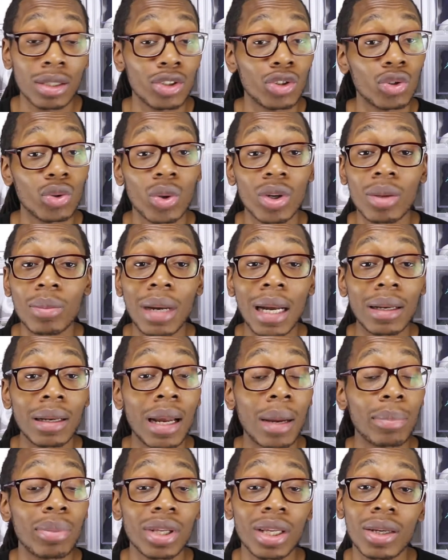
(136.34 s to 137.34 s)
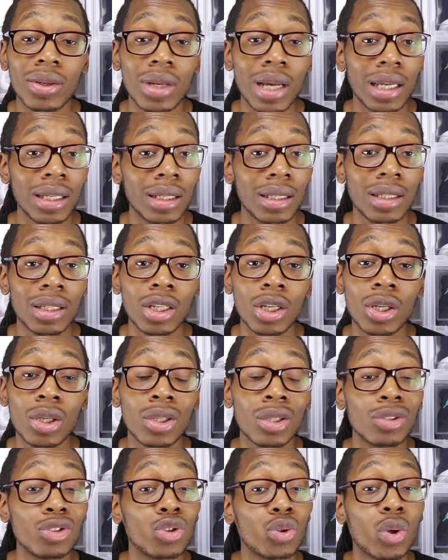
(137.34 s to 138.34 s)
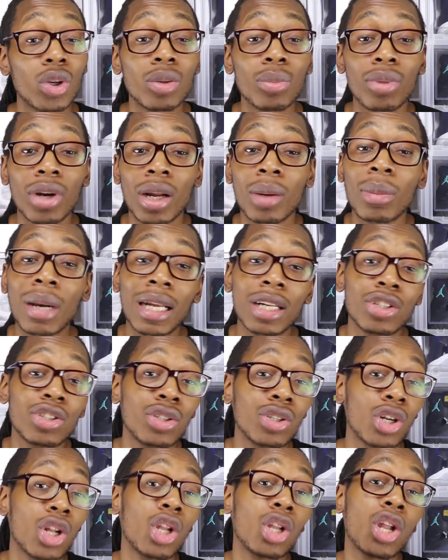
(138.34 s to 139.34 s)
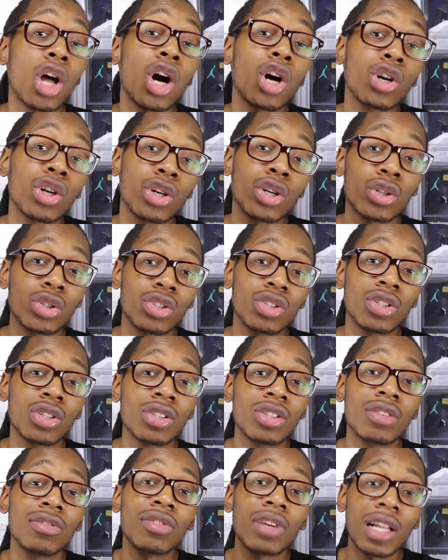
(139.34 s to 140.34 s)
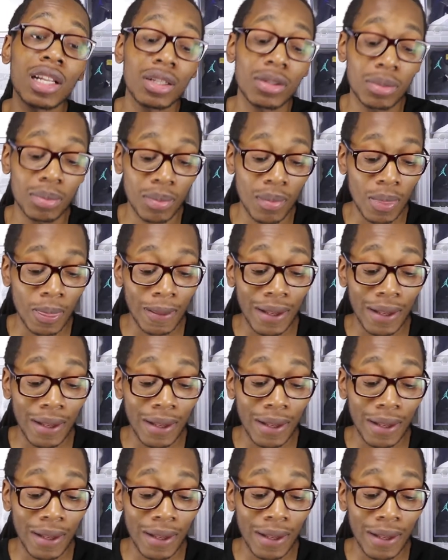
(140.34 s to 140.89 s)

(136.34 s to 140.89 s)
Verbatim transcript: Jordan might not be on Nike. Jordan Brand might have took longer to develop,